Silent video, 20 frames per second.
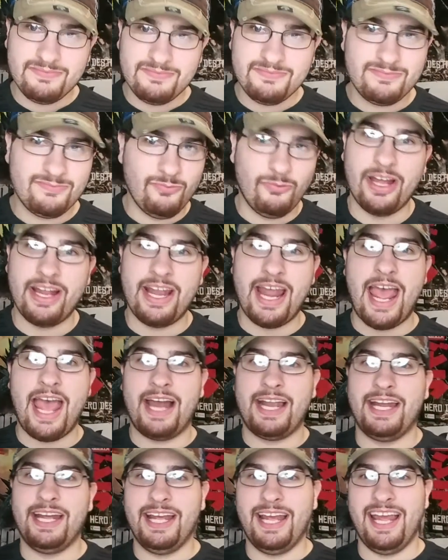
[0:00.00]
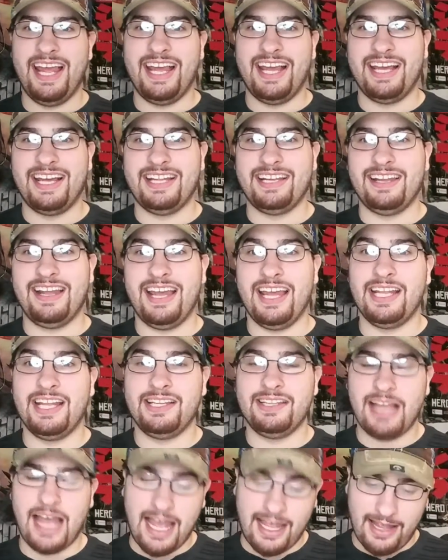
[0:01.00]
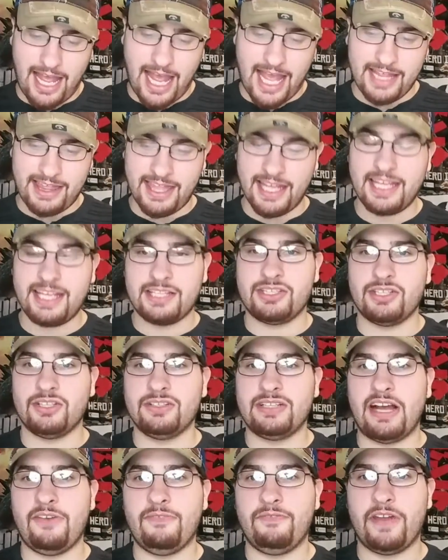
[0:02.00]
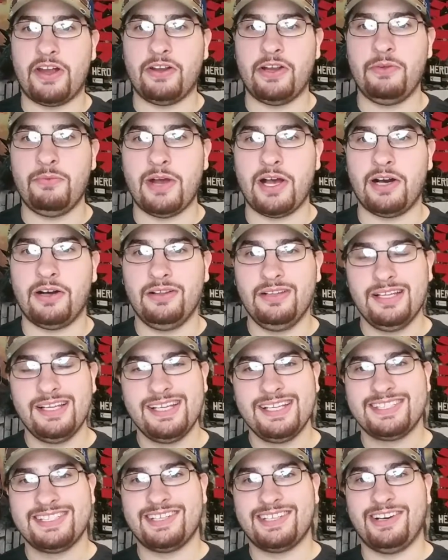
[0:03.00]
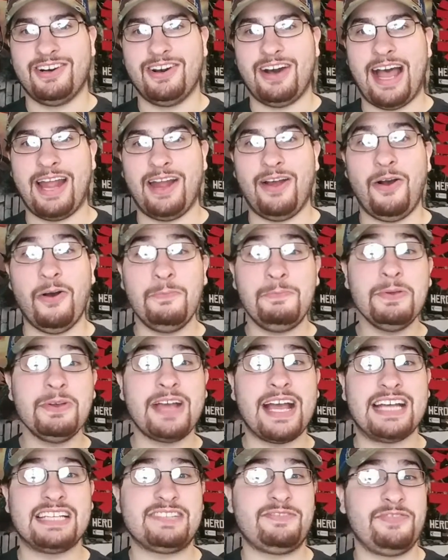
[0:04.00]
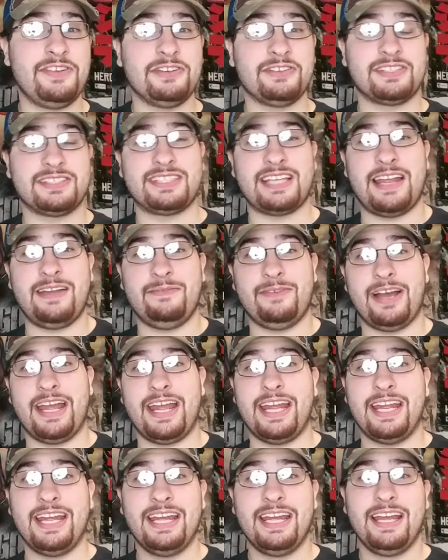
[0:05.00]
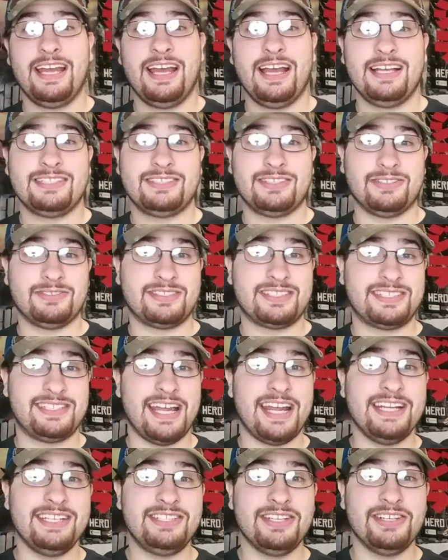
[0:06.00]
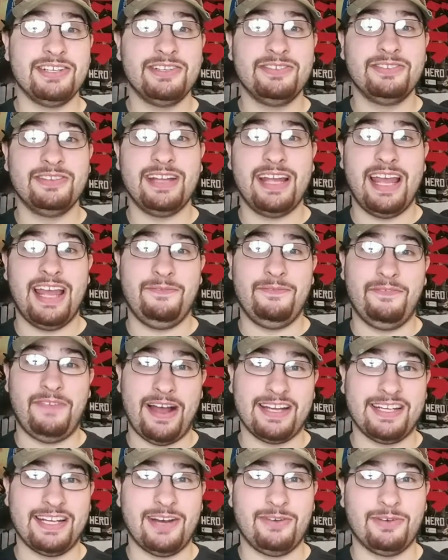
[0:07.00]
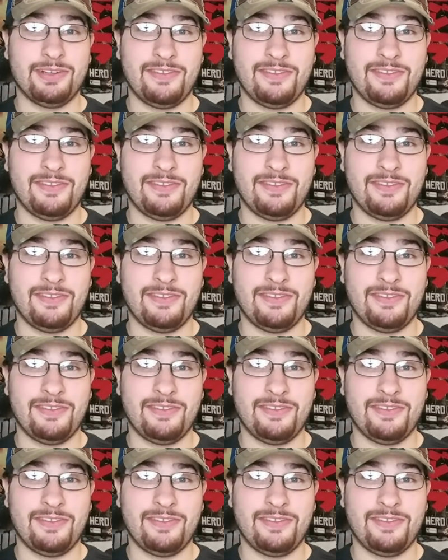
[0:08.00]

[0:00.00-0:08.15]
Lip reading: went at it. And I think it turned out very well. So I hope you guys feel the same way. So stay tuned and find out what the